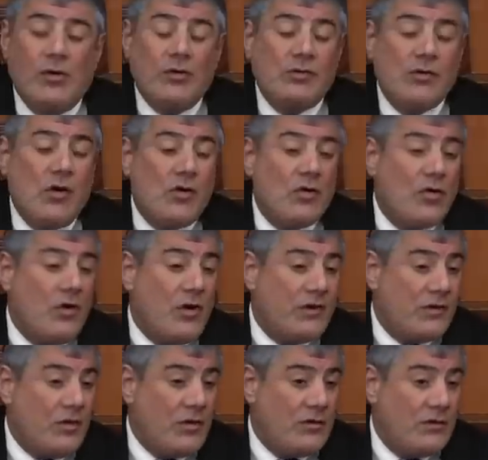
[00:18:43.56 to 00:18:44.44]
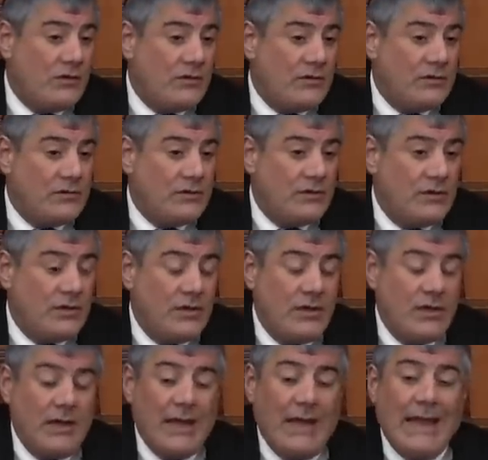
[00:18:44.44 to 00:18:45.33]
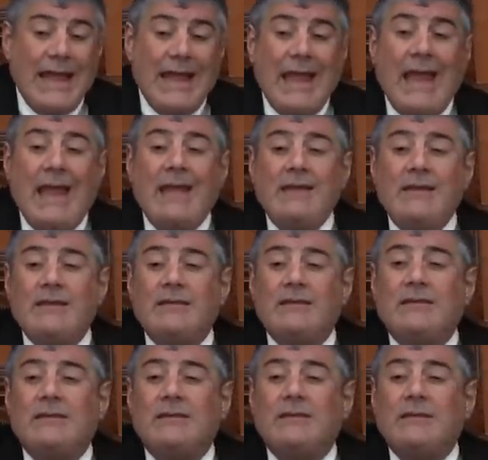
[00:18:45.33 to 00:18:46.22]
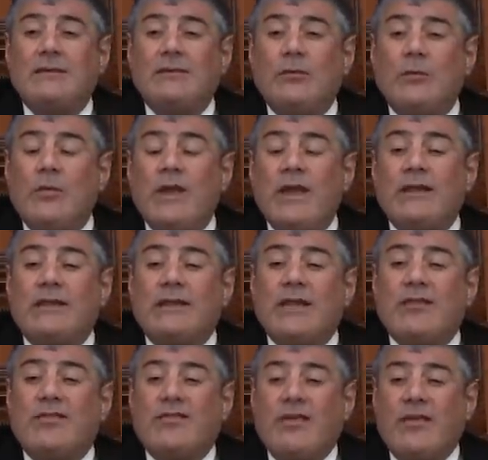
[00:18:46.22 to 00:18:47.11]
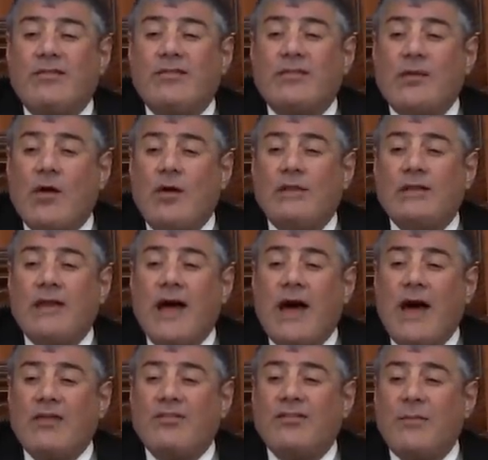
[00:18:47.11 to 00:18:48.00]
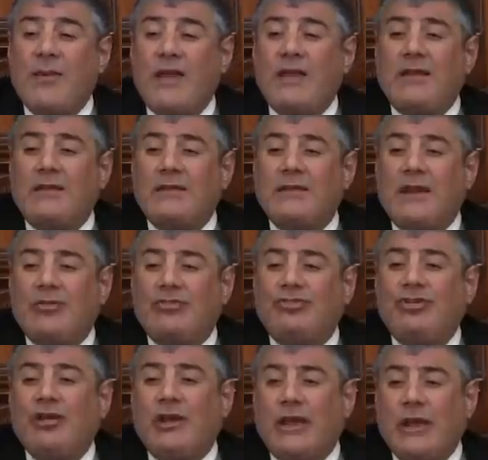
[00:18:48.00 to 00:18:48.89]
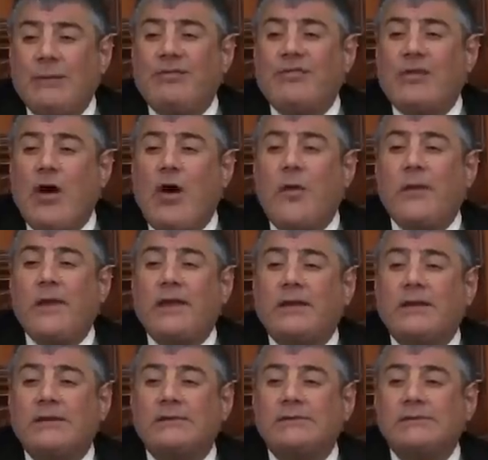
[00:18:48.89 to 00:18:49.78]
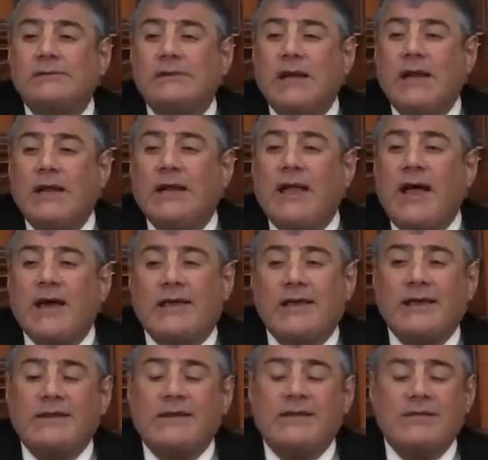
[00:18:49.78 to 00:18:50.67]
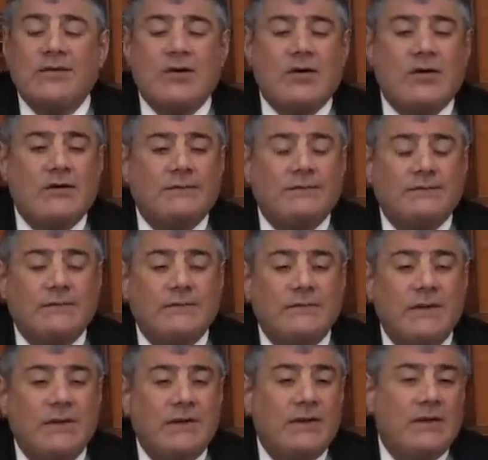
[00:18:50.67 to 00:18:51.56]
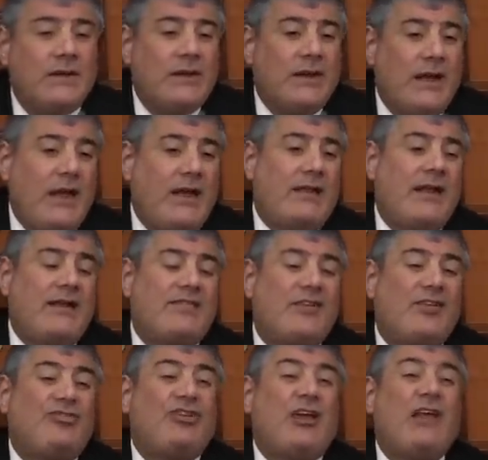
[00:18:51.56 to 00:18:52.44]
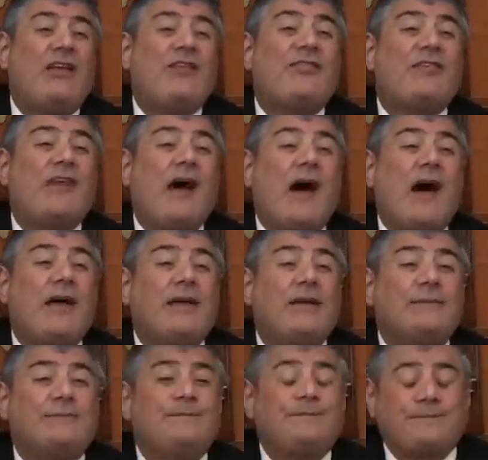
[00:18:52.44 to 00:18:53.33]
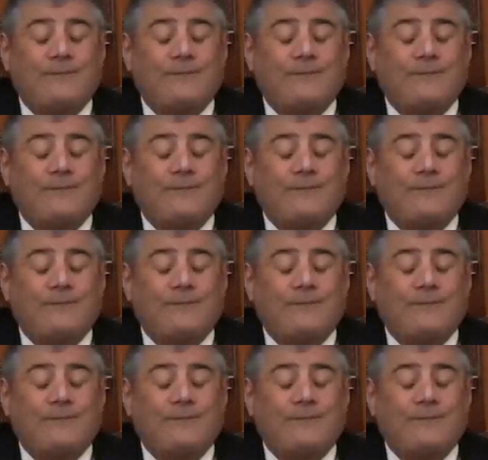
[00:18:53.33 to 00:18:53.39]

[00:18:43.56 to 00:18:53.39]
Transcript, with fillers: Or don't go at all. And witnesses told the husband that she keeps going and locking the door. And that's a jealous guy.